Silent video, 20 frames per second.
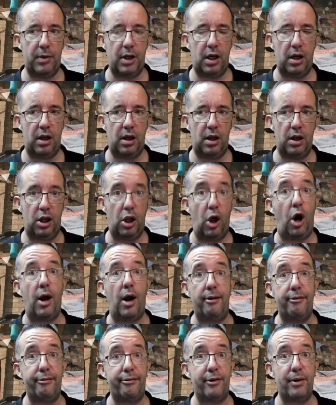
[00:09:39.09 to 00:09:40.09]

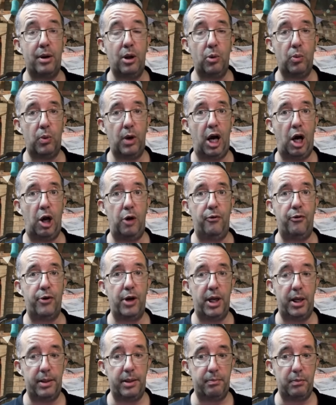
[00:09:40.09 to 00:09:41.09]
live where
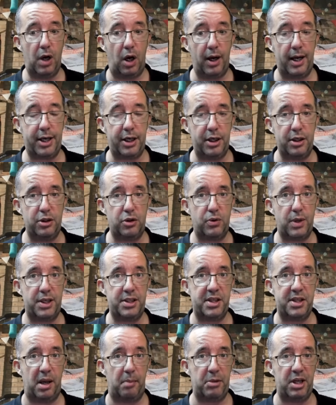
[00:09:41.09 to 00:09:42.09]
hopefully I can address
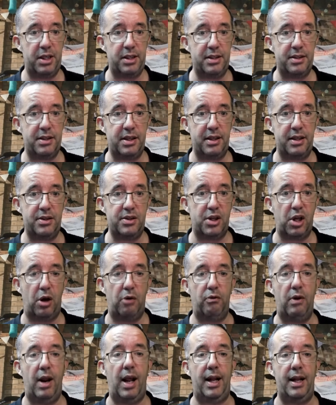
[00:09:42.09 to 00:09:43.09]
some of these things
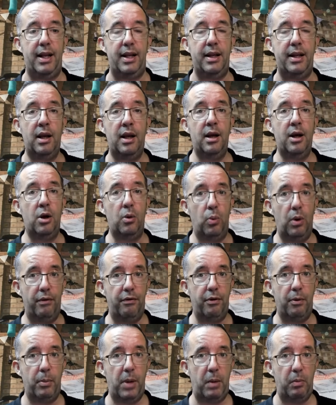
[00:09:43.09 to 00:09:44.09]
directly with
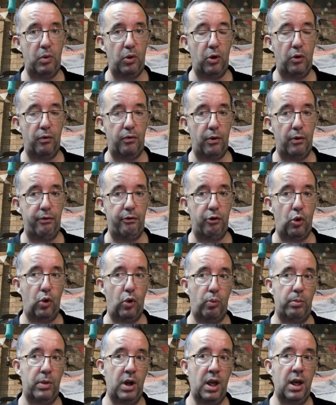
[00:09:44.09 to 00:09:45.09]
a member of
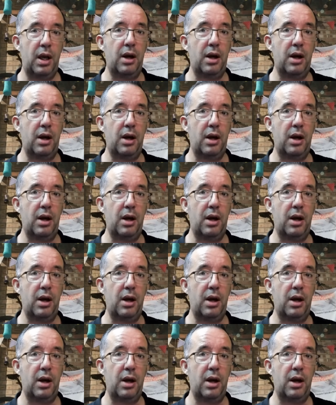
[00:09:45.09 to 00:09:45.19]
reform.